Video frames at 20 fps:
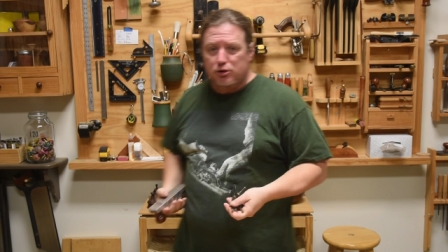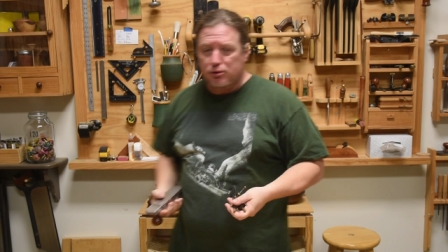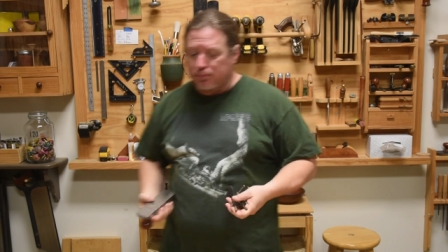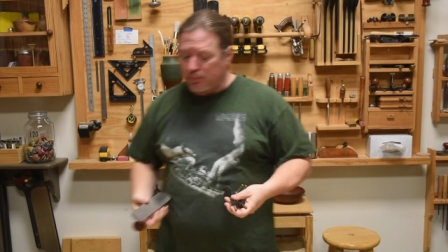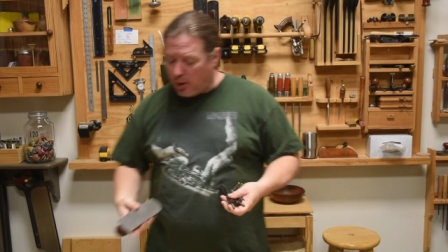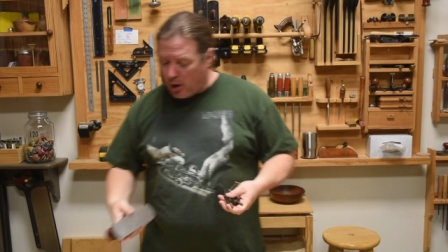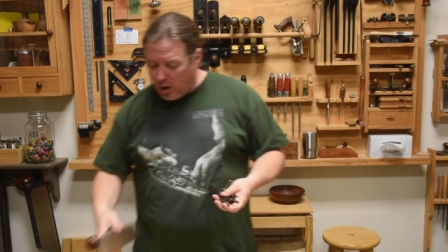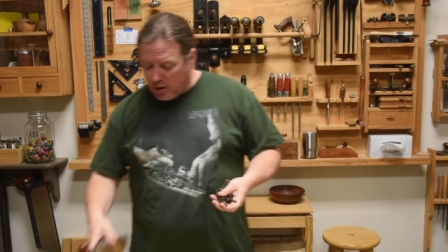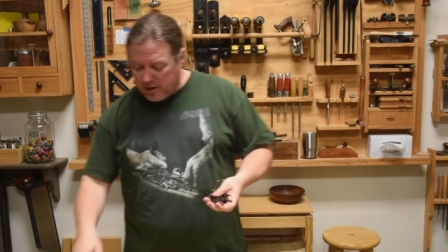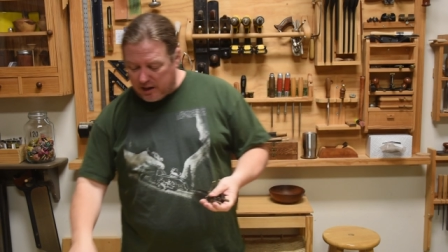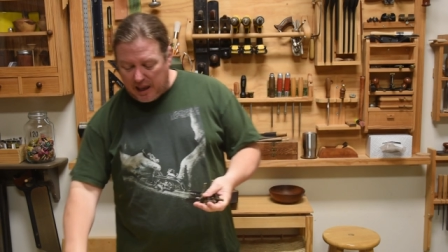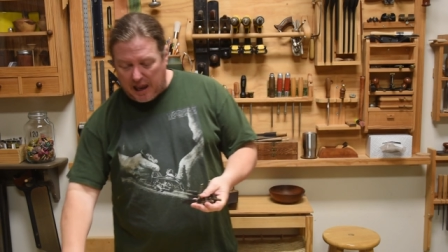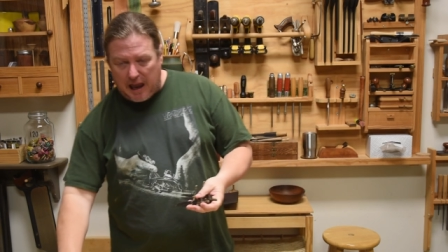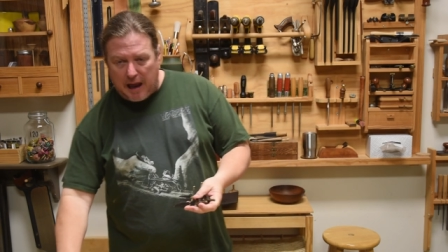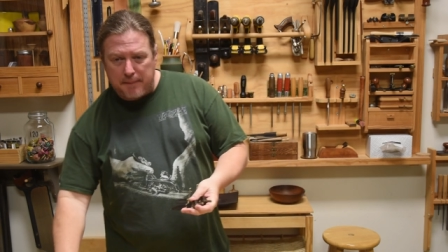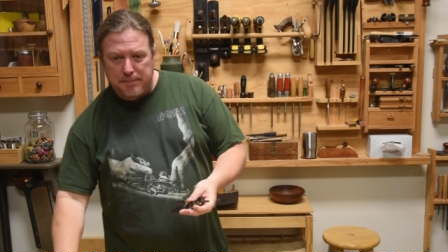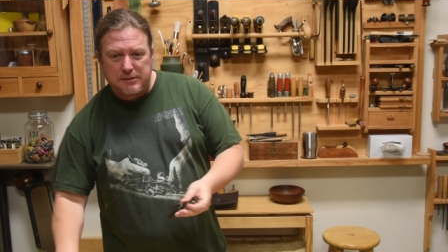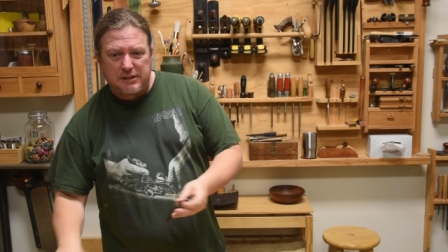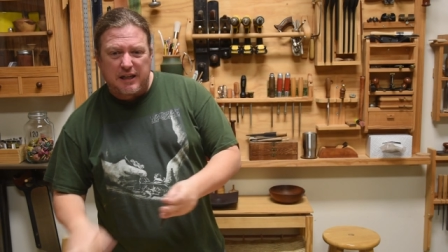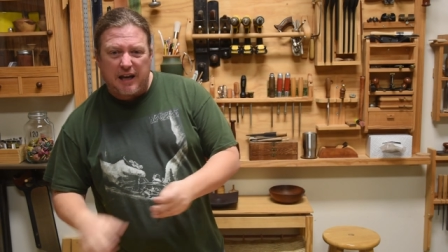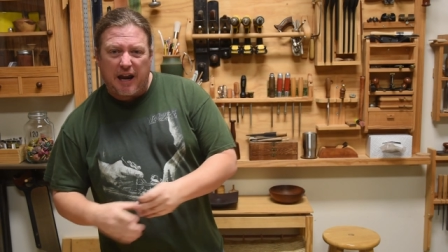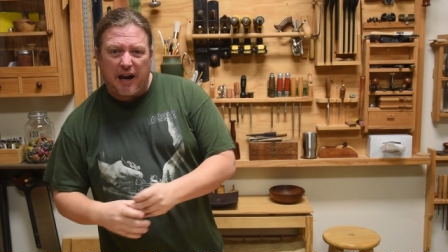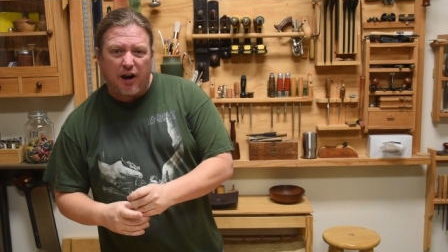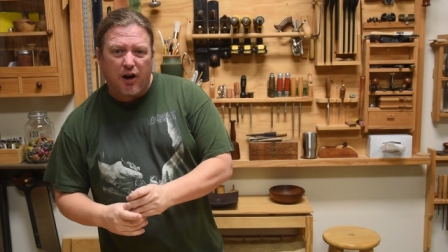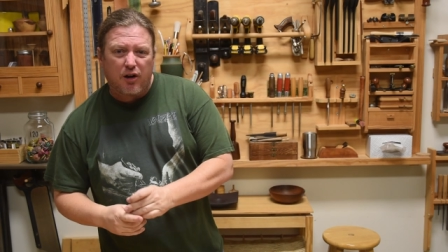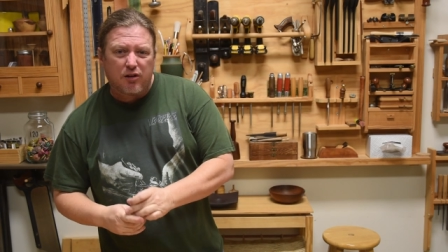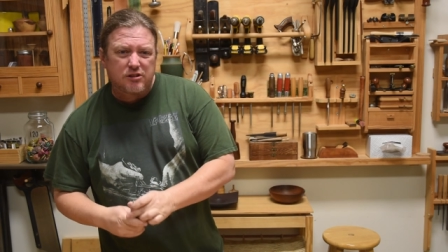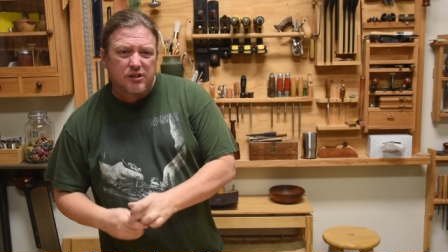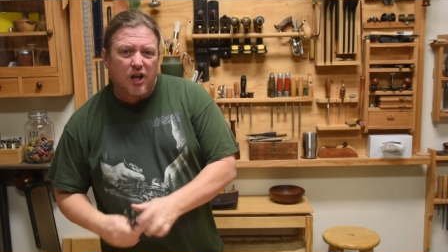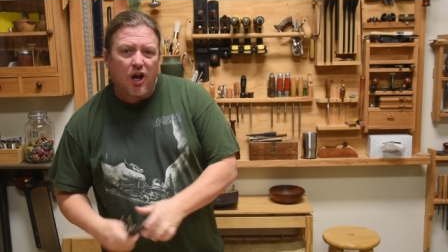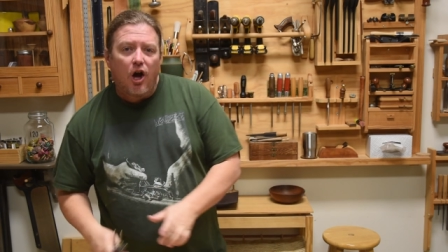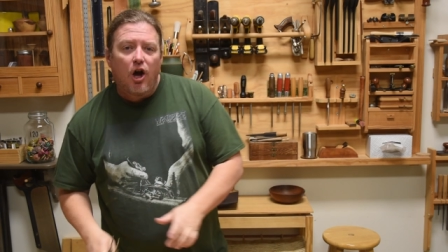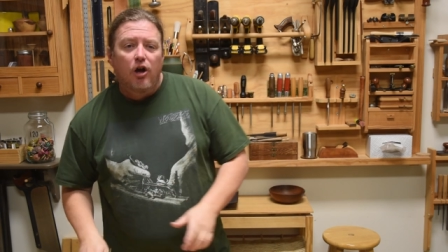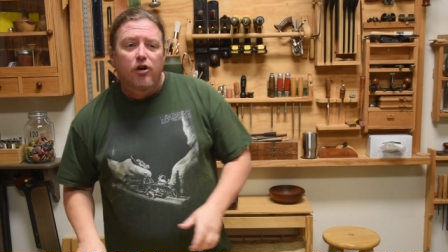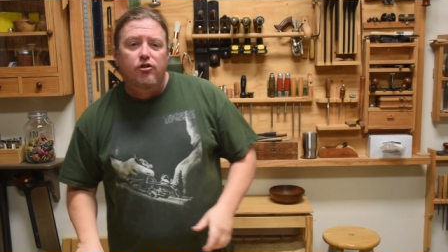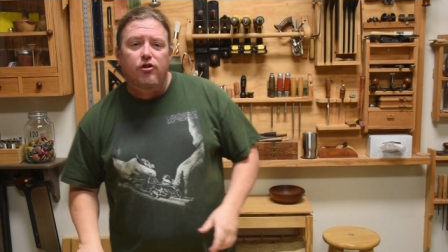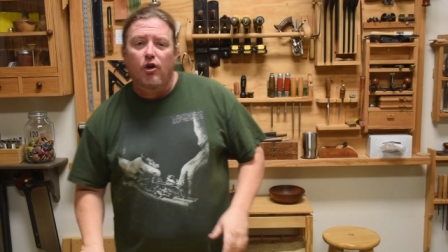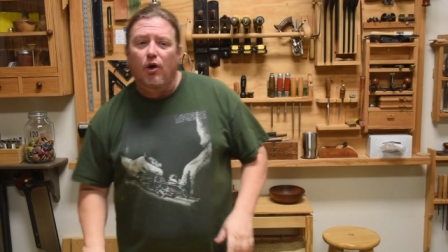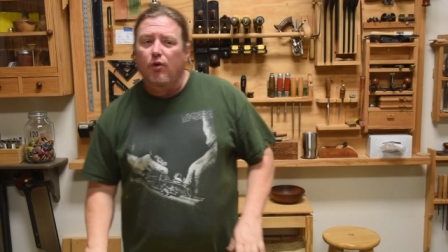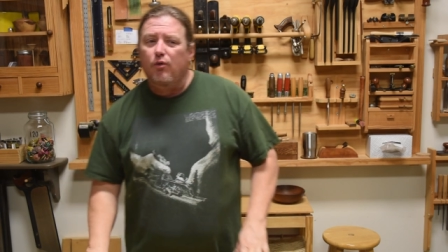Small gaps and errors
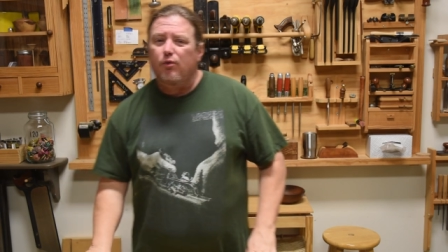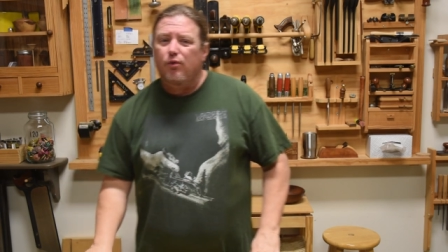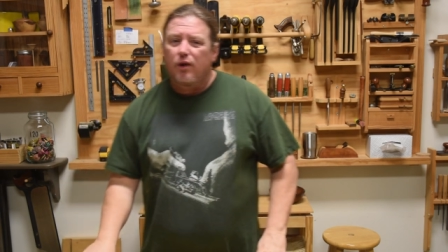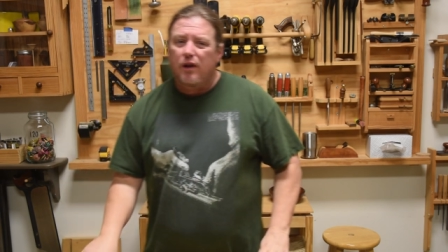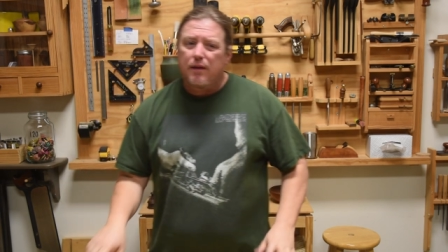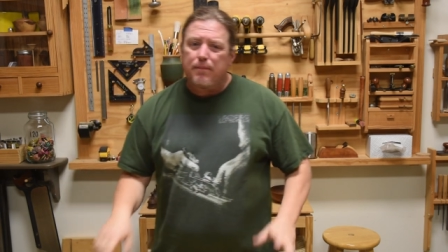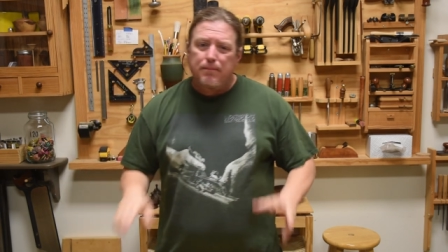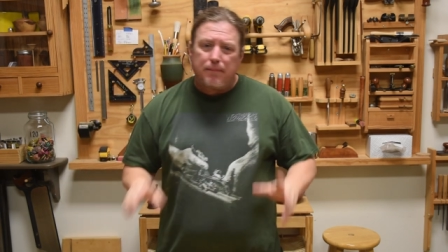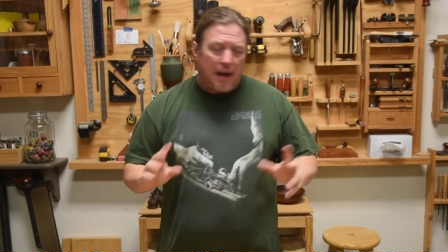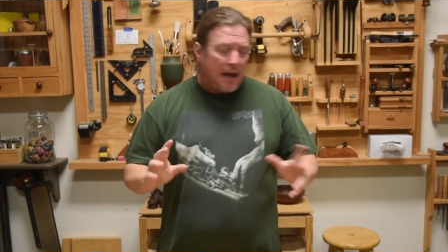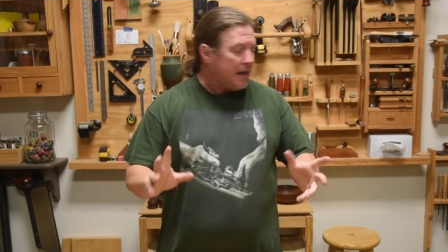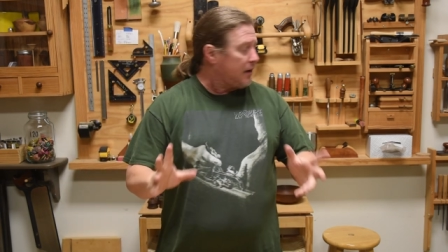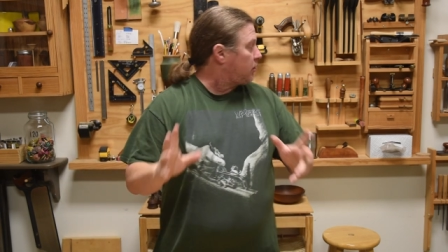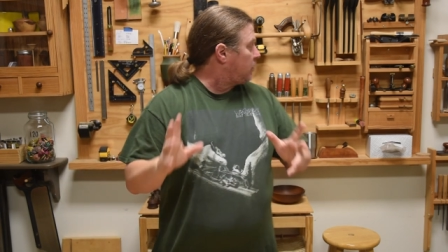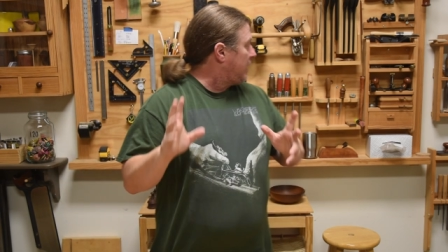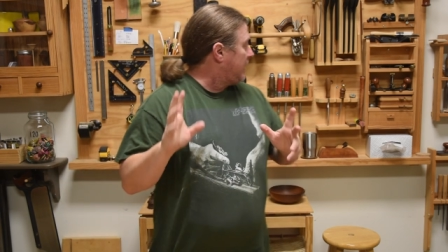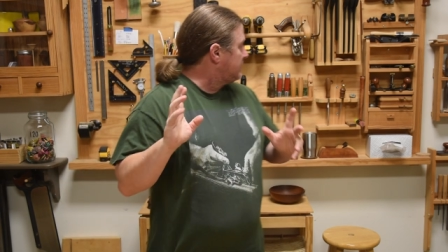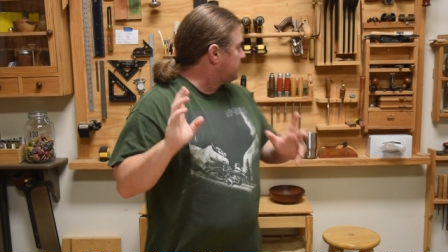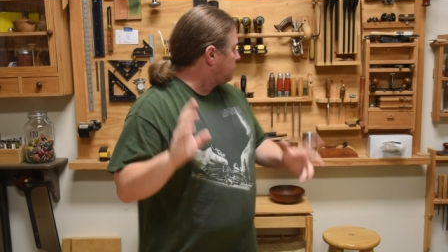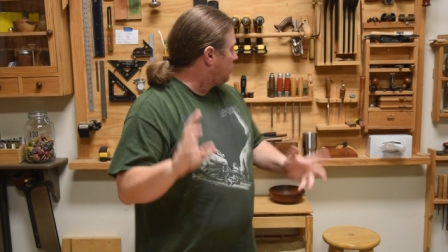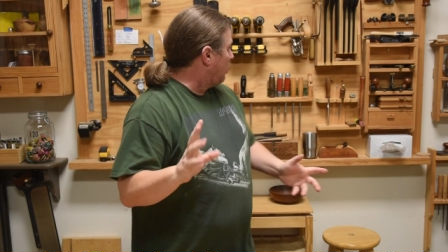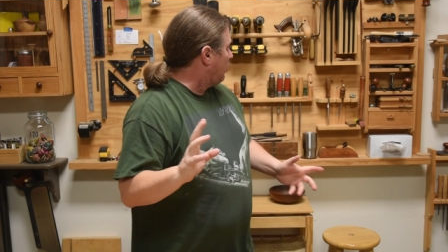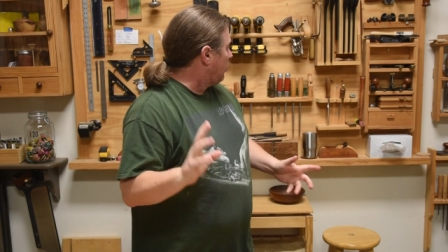don't really matter as